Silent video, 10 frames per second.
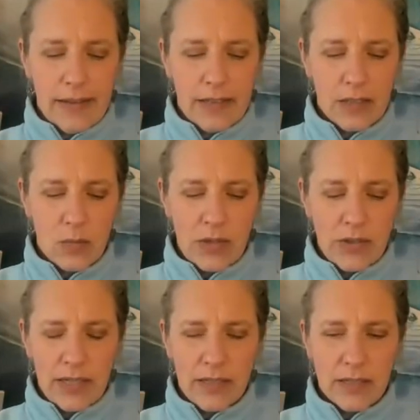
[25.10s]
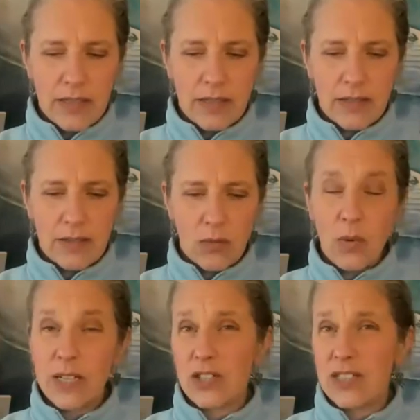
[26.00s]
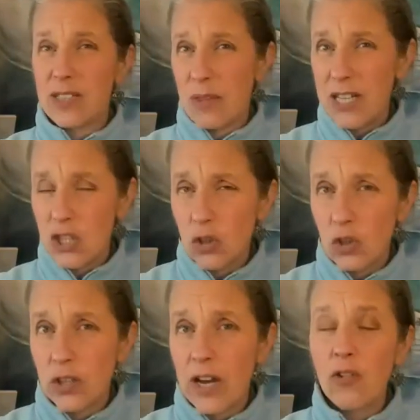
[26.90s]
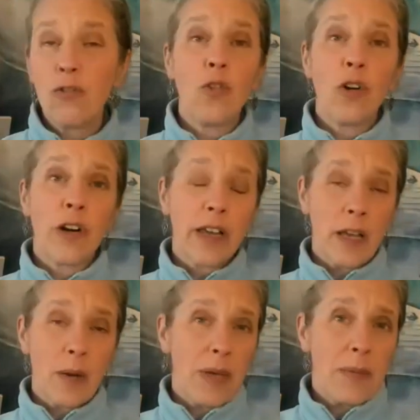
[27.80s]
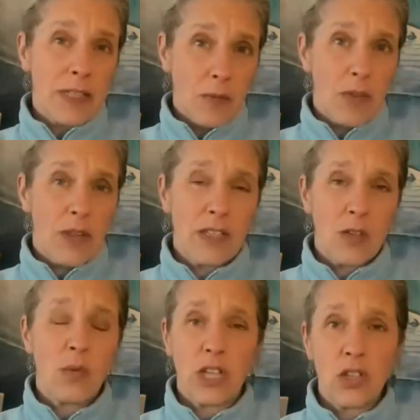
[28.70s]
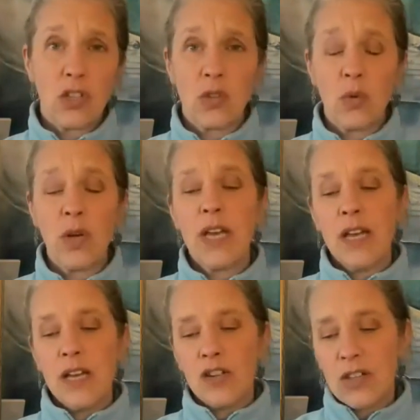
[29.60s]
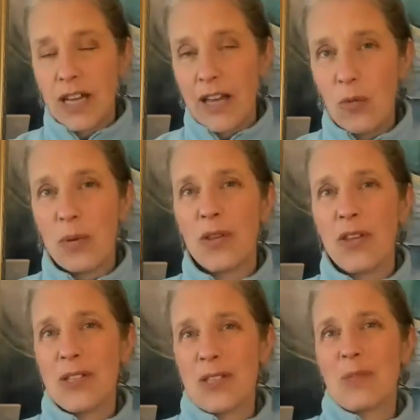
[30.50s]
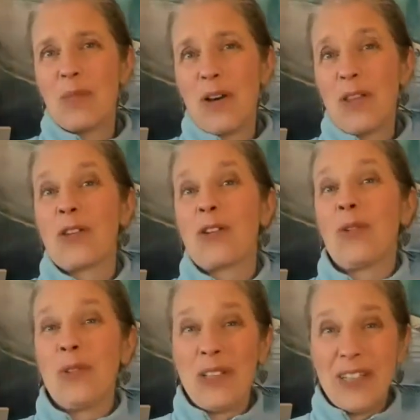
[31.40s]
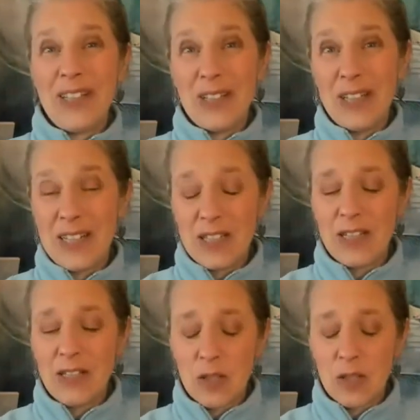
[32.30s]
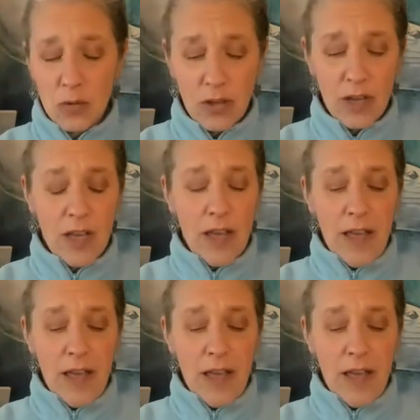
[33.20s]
as well as some things to look out for, and maybe some things that we can do to help this month go really nice and smooth.